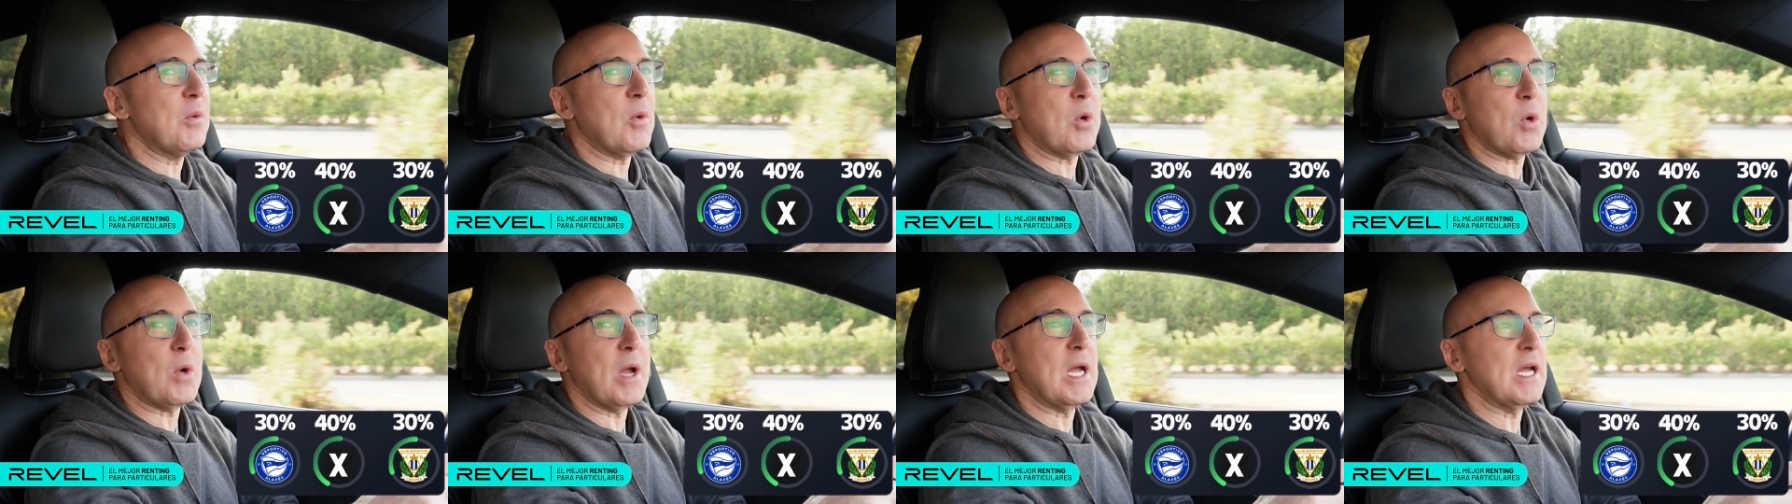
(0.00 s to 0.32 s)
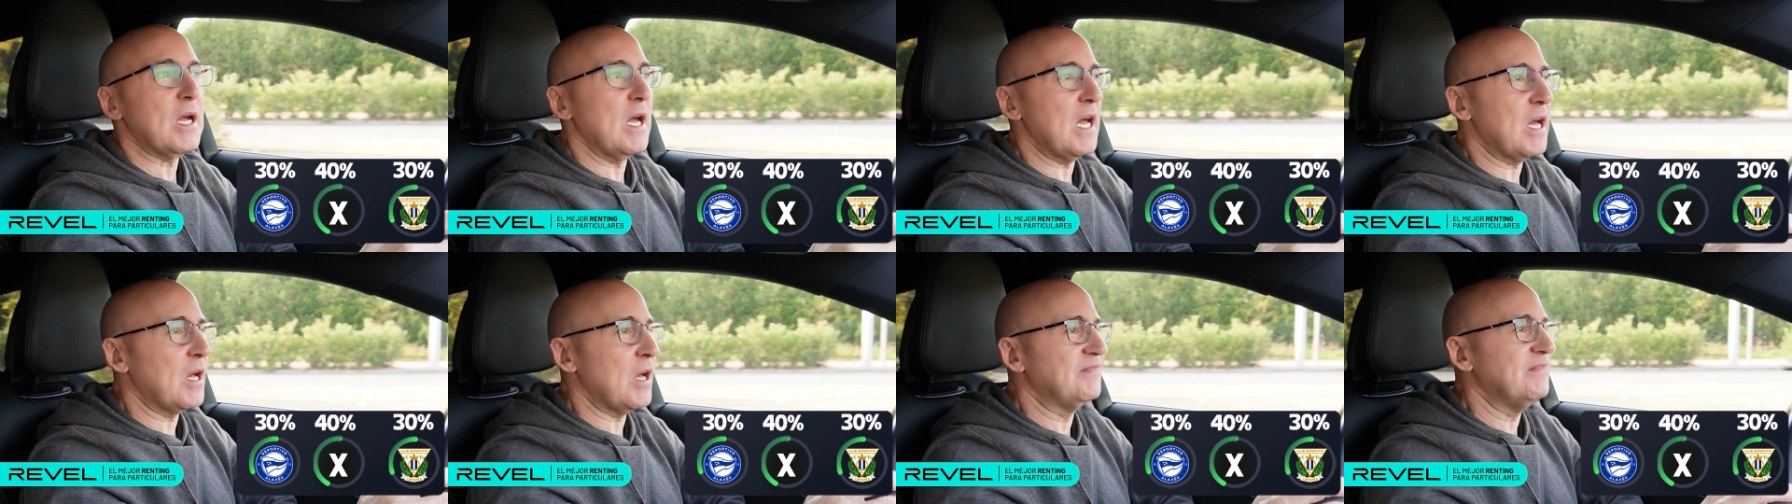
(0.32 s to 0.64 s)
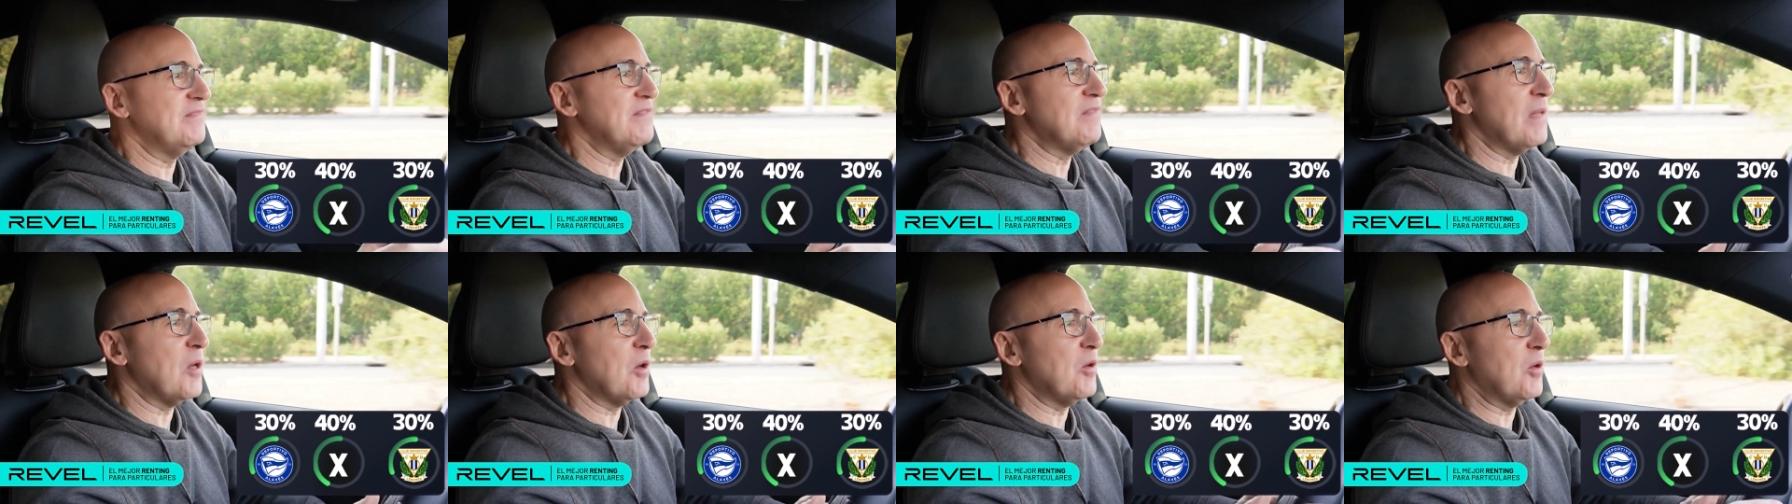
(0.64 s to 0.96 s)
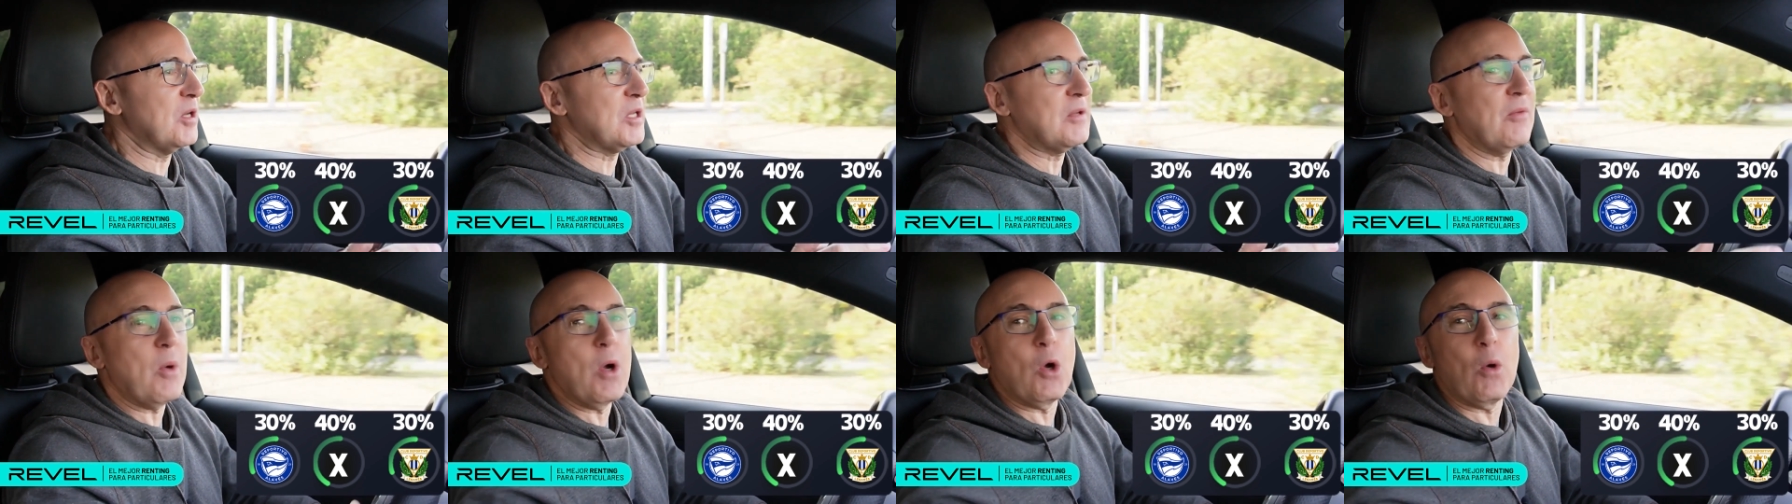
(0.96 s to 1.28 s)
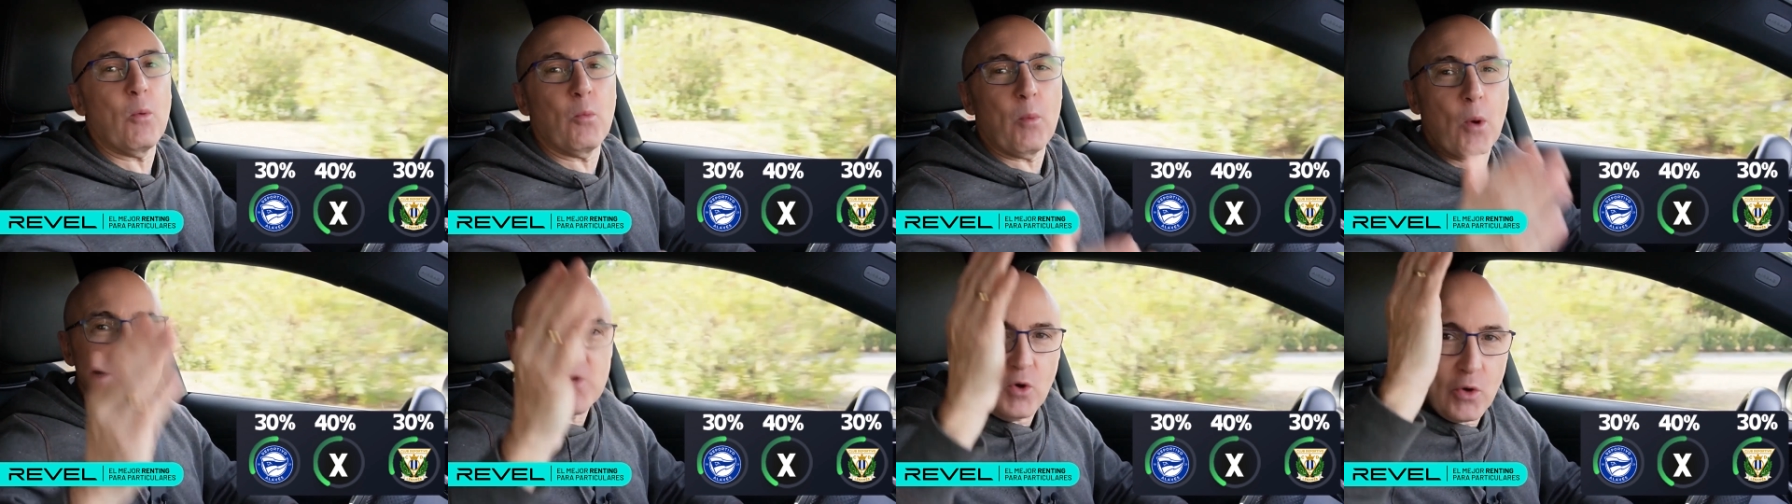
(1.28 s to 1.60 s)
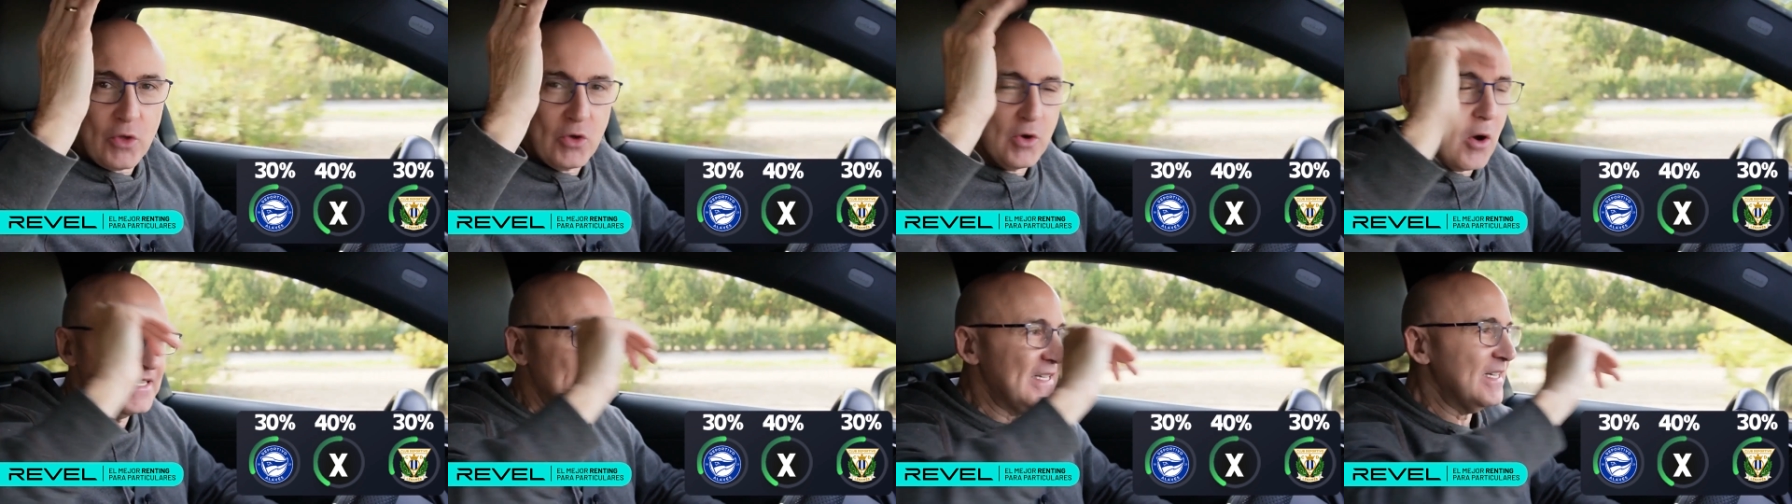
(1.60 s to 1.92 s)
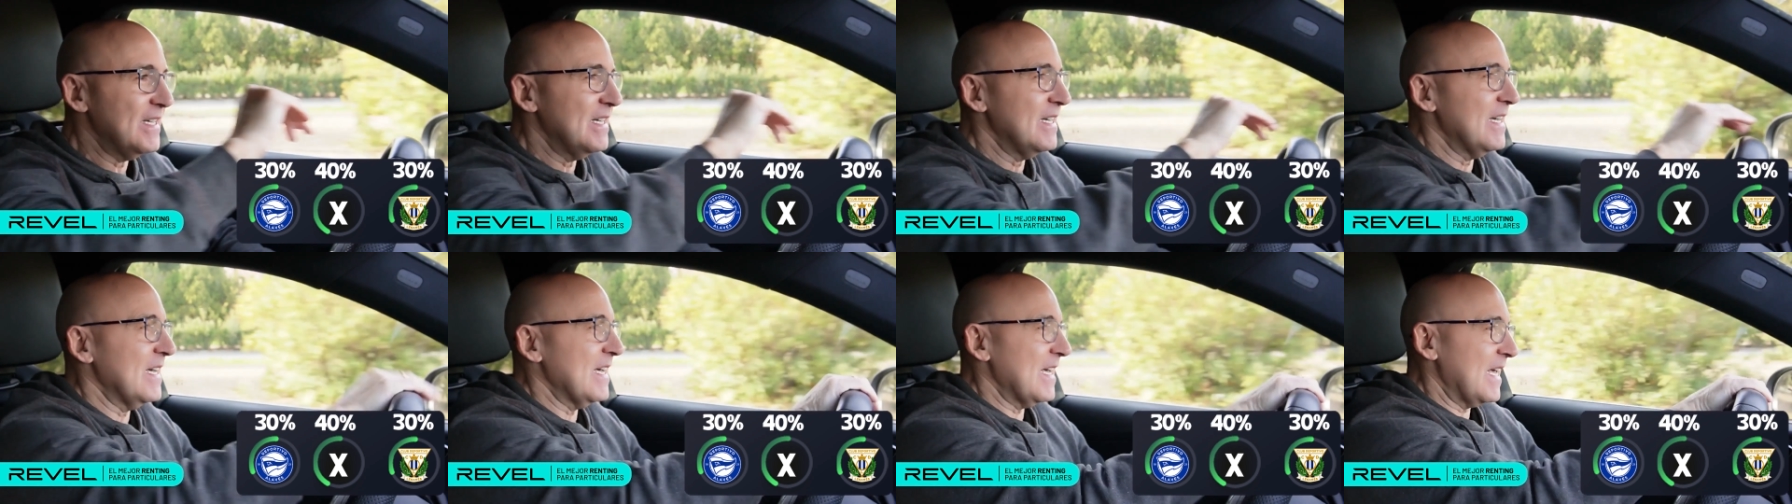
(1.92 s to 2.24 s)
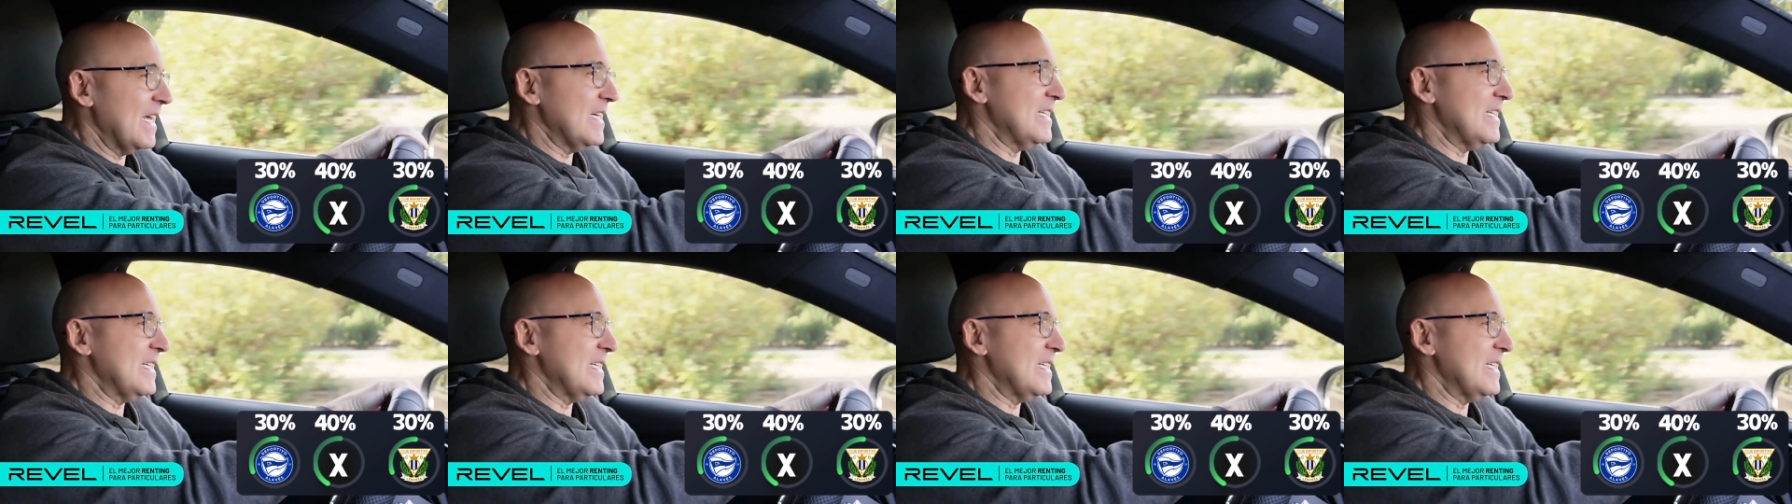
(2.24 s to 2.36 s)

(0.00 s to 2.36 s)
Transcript: Lorena, who is one of Paco's daughters,